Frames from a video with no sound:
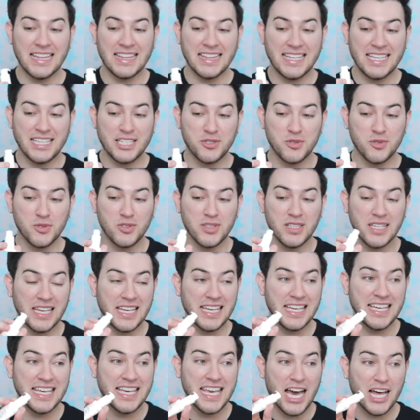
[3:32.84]
literal
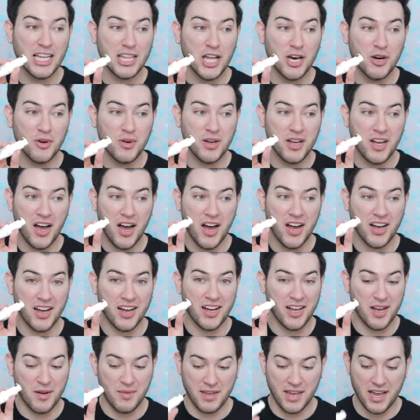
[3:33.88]
yellow
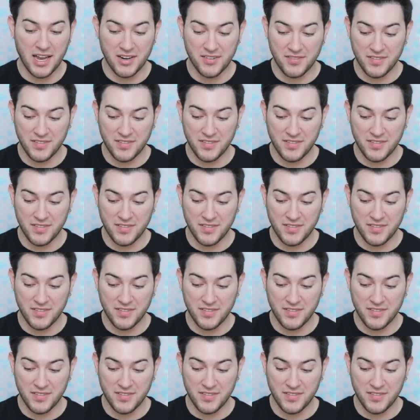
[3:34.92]
gunk coming out